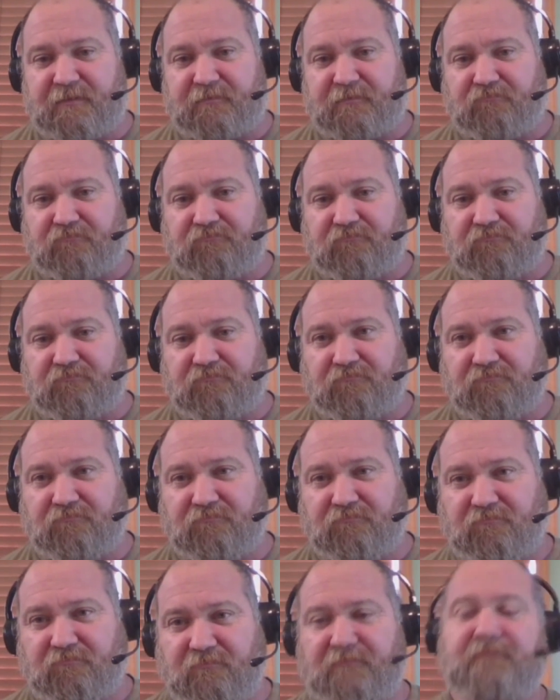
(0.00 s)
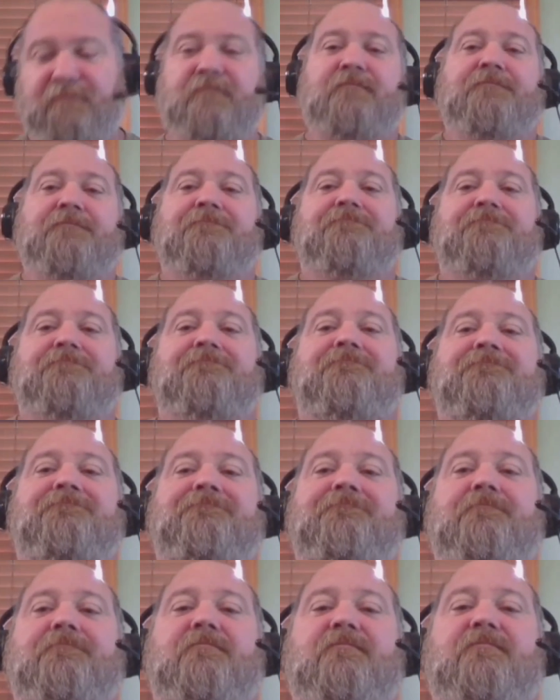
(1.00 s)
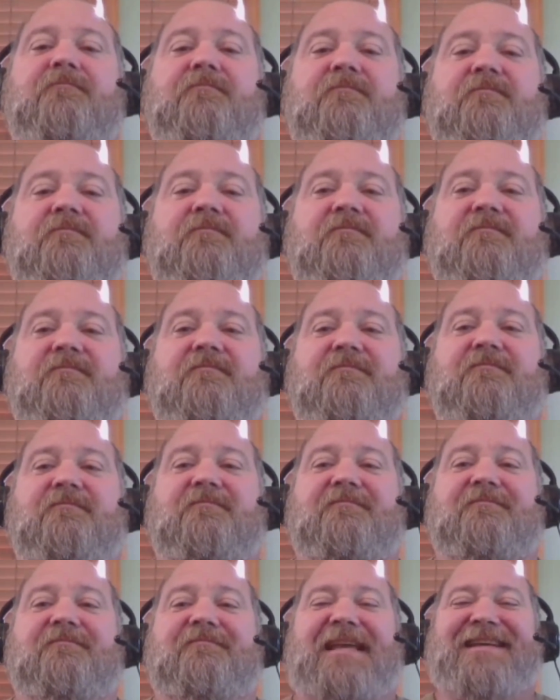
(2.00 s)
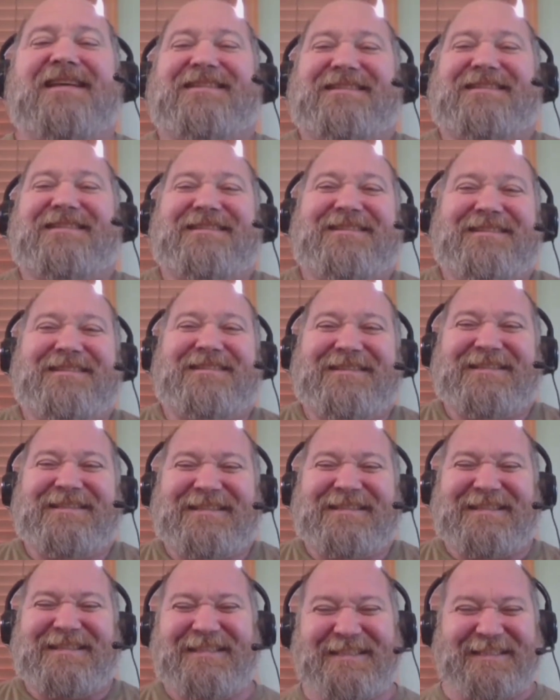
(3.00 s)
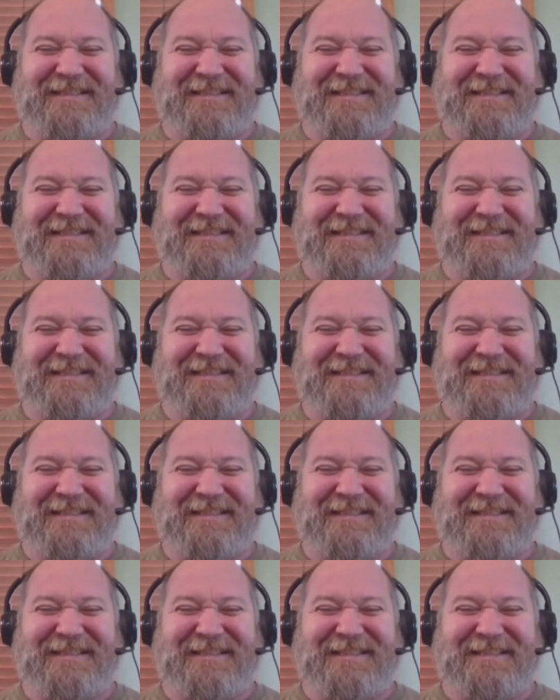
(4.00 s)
The person shown says nothing.